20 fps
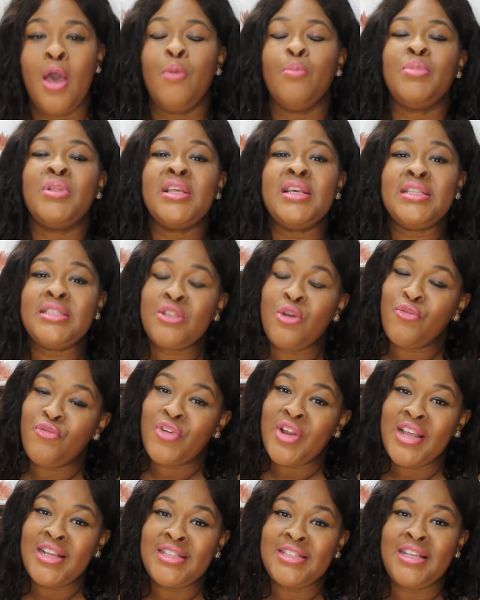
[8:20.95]
Please don't
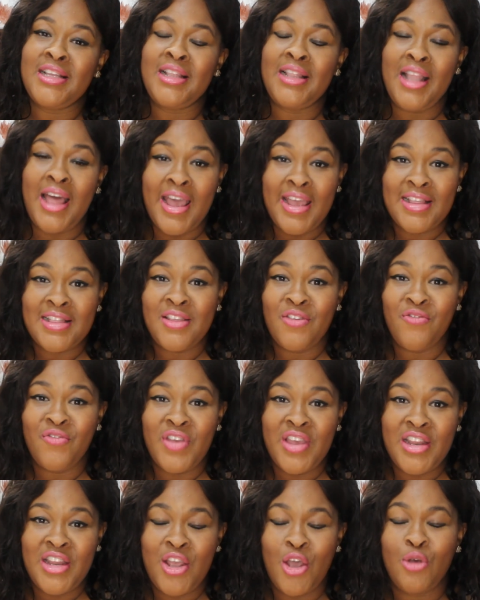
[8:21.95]
forget to like the
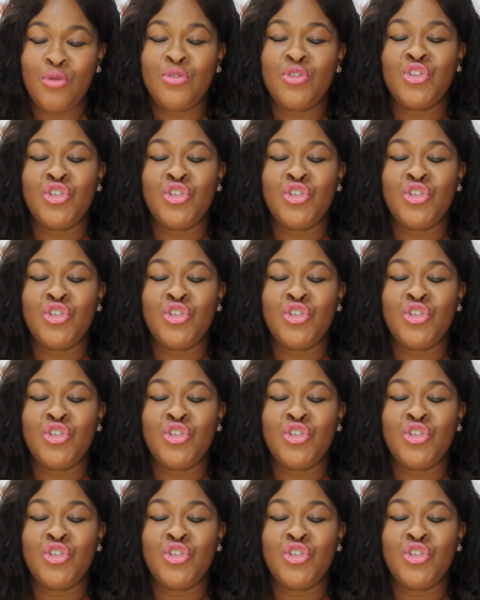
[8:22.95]
video.